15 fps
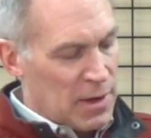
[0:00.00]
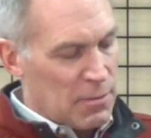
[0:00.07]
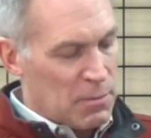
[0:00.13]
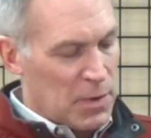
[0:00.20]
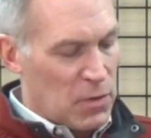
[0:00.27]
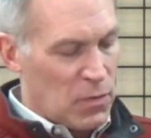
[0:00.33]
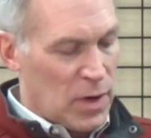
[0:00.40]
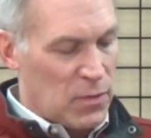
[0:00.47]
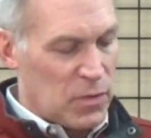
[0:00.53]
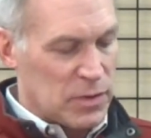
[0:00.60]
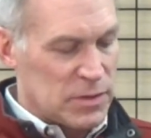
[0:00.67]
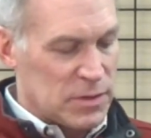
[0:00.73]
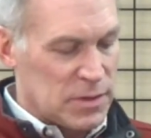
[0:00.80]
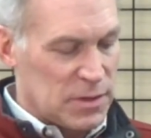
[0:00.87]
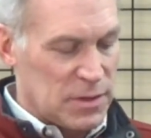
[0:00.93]
but what
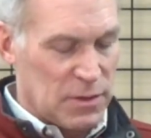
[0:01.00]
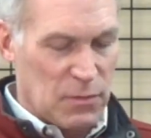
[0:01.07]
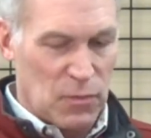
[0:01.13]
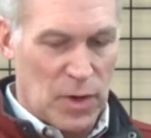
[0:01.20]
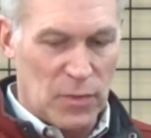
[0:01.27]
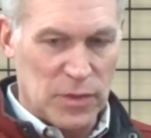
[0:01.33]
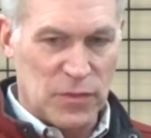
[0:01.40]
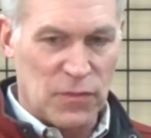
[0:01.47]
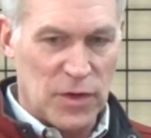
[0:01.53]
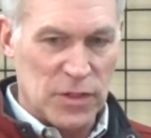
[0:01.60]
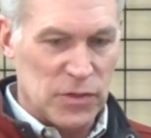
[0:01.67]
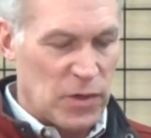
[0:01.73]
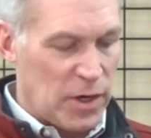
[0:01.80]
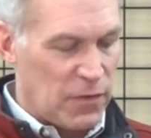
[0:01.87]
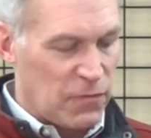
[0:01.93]
was
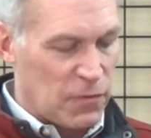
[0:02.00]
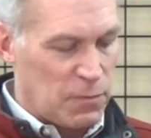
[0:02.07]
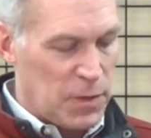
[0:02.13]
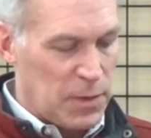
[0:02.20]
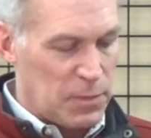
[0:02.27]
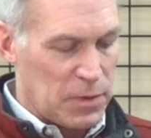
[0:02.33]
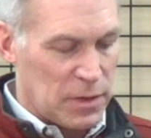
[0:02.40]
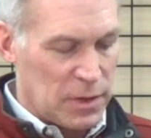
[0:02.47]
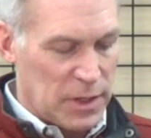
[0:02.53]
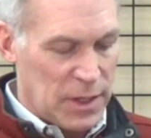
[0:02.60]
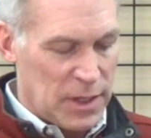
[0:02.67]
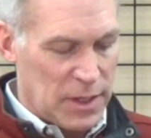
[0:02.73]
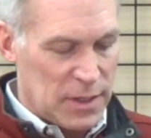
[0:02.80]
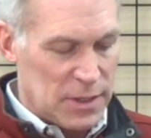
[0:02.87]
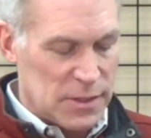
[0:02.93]
frustrating for people
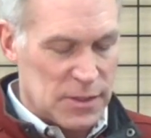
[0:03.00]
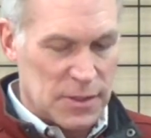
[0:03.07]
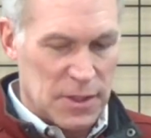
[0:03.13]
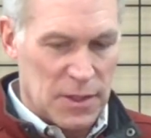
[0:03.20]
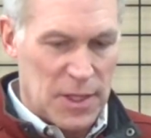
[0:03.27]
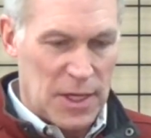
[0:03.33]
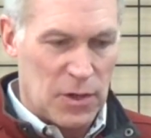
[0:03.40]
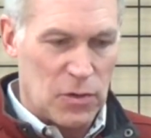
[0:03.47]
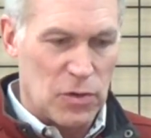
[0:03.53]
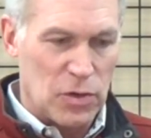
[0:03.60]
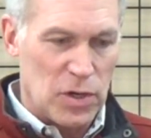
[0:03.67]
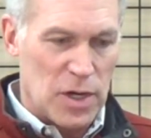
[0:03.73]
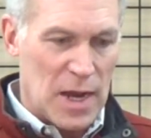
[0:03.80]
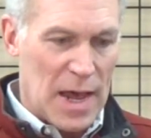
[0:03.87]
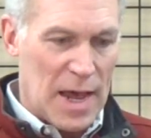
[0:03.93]
is they
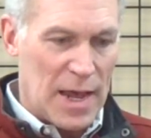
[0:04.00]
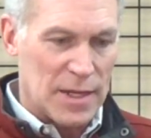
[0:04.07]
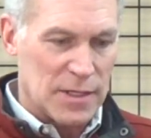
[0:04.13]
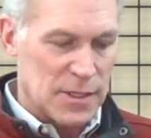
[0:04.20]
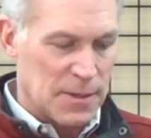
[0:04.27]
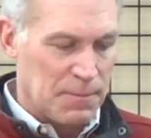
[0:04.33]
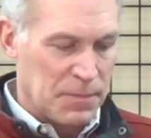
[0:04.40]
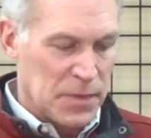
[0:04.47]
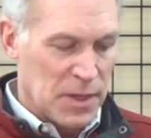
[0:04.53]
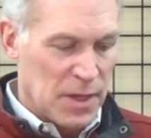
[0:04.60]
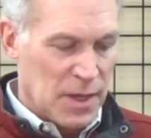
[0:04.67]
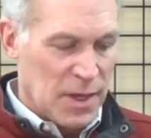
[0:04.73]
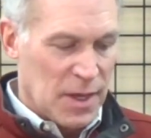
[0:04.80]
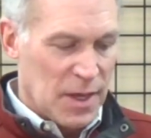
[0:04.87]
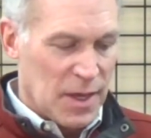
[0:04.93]
could not,
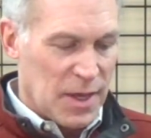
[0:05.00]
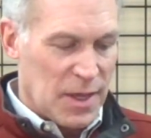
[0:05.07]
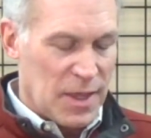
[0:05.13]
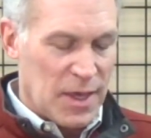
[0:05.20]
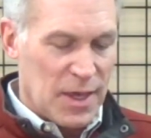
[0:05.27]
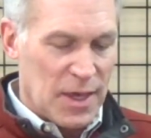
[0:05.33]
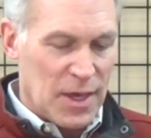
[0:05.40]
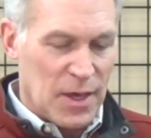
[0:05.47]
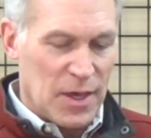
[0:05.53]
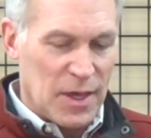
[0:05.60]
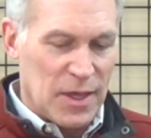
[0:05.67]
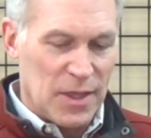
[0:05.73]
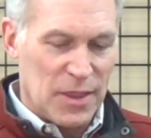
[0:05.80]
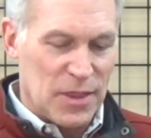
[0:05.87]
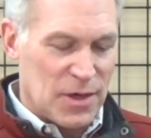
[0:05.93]

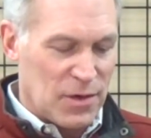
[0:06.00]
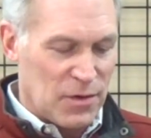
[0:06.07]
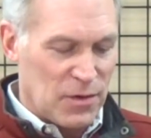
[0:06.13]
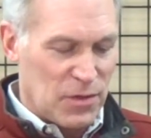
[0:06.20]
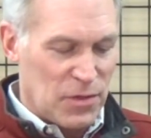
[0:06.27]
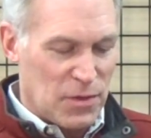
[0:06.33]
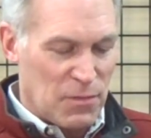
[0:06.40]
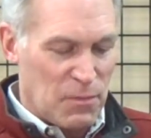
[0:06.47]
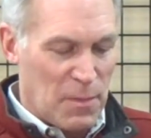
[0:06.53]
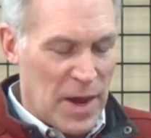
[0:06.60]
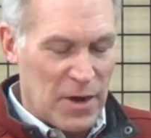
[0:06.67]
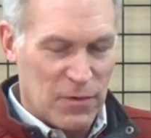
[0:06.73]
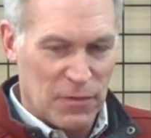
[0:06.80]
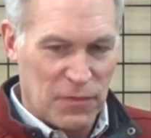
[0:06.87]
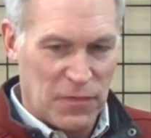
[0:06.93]
the
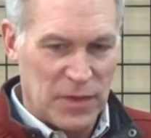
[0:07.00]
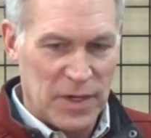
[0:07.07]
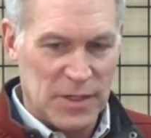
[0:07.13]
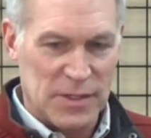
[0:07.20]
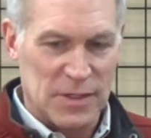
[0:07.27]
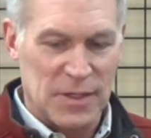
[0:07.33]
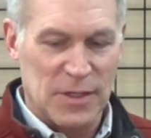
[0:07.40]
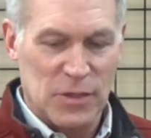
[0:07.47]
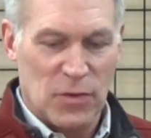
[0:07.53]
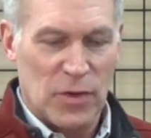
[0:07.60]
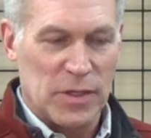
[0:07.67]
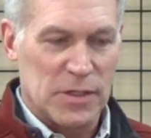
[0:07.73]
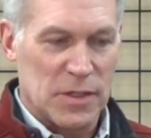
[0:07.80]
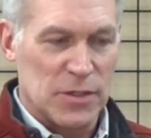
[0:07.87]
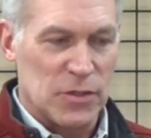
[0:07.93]
microfleece is
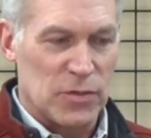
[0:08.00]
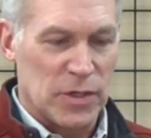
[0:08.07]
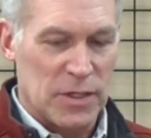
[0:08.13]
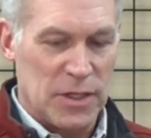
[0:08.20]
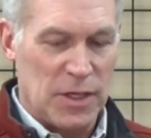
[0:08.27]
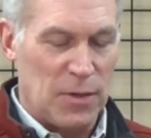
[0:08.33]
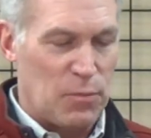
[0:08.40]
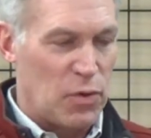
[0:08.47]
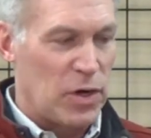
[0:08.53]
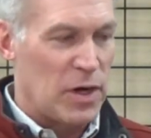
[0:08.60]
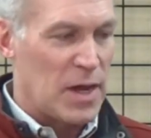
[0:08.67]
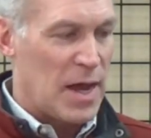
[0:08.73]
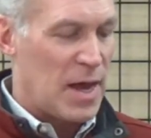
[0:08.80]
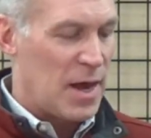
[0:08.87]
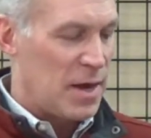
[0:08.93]
always constricting. You put
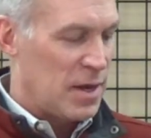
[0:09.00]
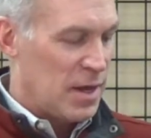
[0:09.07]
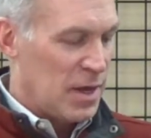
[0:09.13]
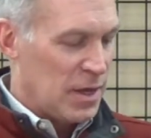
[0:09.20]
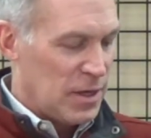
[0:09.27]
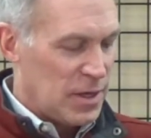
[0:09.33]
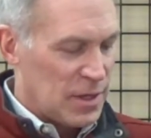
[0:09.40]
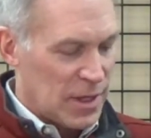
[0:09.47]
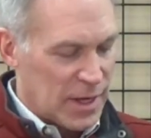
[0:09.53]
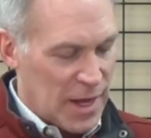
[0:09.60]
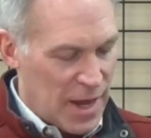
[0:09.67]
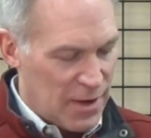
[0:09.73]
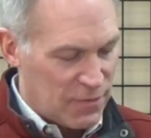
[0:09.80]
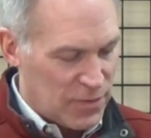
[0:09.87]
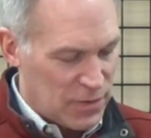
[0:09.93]
it on, like
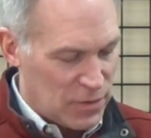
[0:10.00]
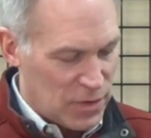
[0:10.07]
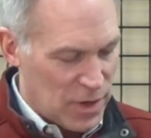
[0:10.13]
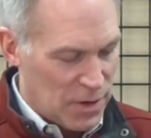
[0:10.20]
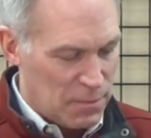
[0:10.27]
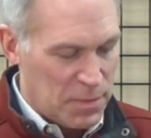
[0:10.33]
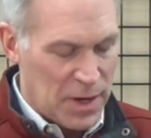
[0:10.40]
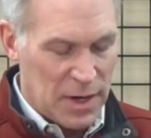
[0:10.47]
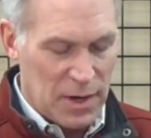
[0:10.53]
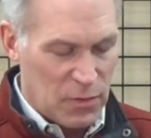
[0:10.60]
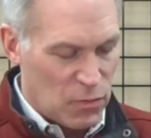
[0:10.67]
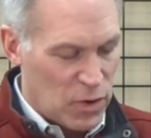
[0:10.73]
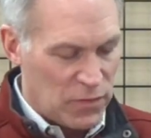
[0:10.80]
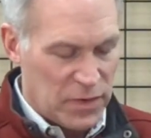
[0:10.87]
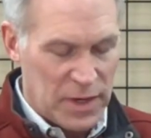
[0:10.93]
I have a button
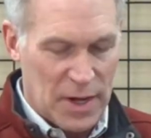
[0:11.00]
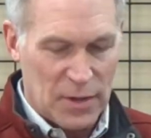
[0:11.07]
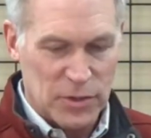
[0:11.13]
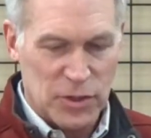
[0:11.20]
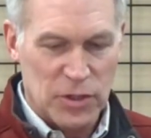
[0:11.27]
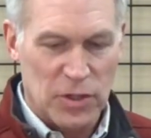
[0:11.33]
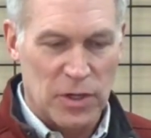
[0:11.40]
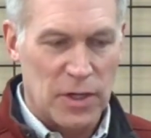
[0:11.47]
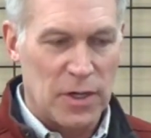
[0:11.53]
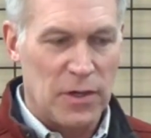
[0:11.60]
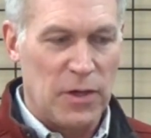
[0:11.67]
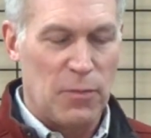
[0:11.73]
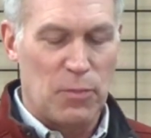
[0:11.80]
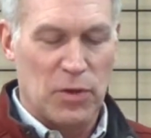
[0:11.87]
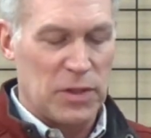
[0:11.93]
woven down shirt,
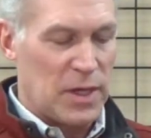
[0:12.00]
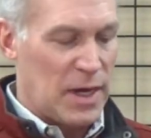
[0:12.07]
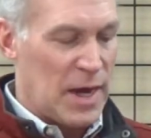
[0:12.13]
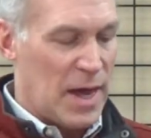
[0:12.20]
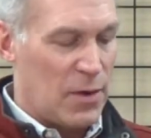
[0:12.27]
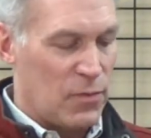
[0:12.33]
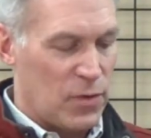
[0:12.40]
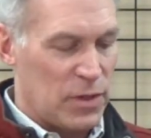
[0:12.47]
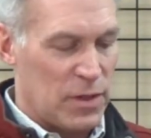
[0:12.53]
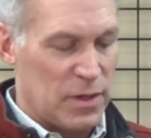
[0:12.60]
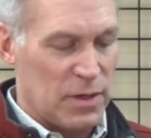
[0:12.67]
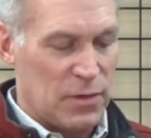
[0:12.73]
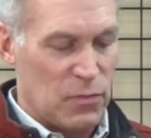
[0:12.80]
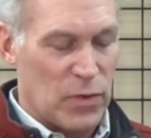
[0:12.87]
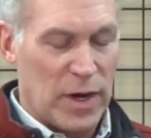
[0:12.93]
you put that on with
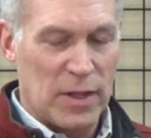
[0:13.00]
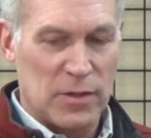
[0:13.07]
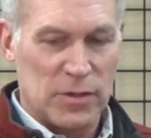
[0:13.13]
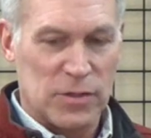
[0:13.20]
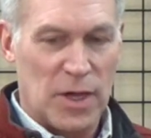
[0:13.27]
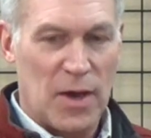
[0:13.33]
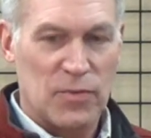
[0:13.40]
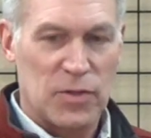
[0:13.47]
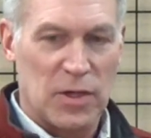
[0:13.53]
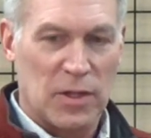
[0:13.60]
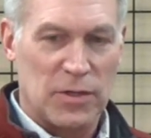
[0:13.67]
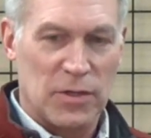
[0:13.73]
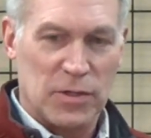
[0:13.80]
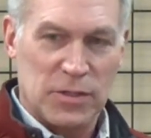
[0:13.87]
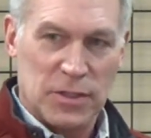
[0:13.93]
a regular soft shell
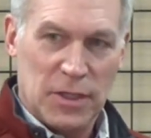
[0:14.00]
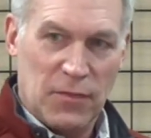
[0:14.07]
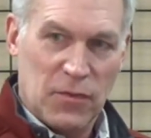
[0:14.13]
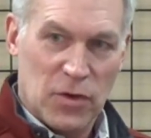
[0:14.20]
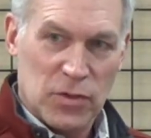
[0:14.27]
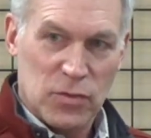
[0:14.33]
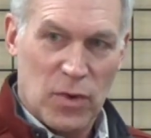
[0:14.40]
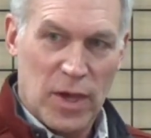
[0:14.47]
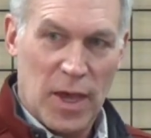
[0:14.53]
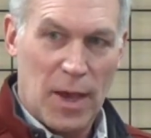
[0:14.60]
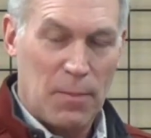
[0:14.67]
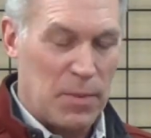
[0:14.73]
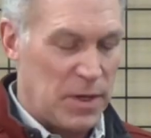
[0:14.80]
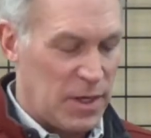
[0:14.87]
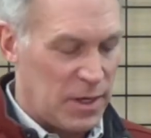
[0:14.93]
and your sleeve goes way
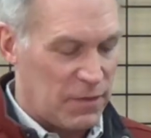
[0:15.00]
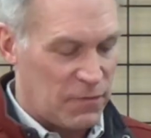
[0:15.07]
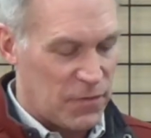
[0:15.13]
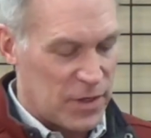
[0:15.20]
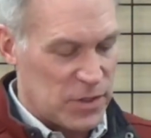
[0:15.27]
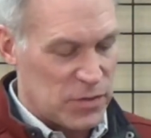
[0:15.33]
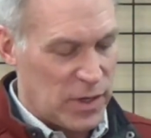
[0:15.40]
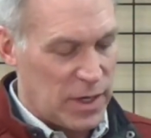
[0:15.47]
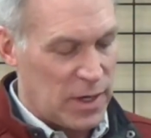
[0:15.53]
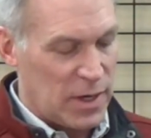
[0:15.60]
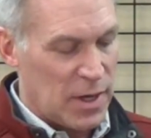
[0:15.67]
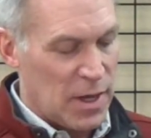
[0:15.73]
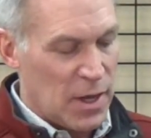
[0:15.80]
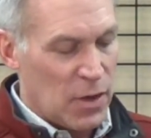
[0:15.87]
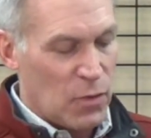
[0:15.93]
up and you get frustrated.
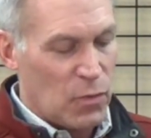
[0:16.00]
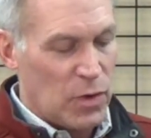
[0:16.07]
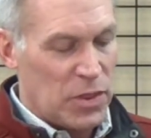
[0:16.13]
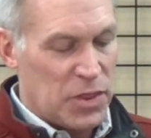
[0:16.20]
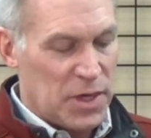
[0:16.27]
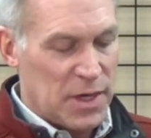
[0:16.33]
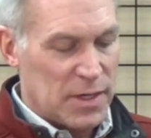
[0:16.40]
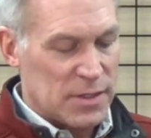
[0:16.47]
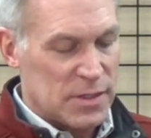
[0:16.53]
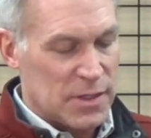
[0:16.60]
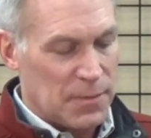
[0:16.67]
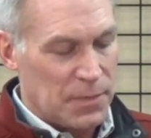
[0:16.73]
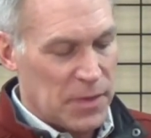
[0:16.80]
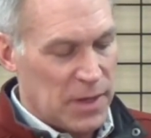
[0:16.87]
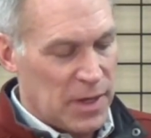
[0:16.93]
With this,
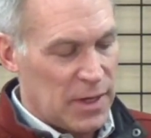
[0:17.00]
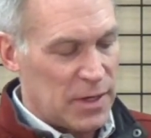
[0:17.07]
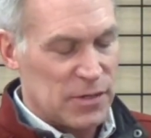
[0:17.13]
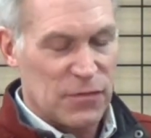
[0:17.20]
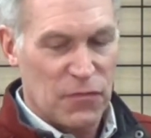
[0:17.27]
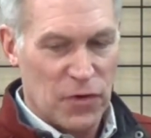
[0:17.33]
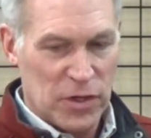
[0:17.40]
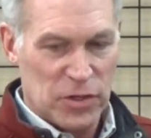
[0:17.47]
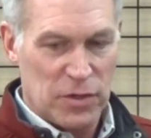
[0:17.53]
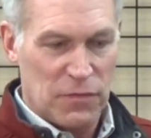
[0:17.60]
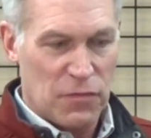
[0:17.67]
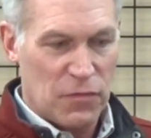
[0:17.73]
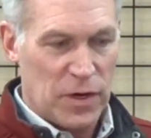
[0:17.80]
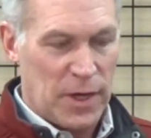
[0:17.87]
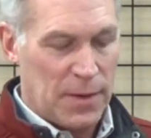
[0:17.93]
it is friction
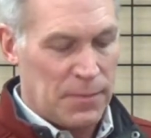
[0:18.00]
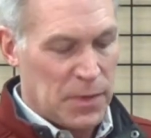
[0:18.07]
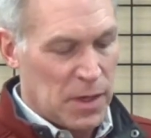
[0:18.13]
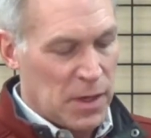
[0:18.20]
free.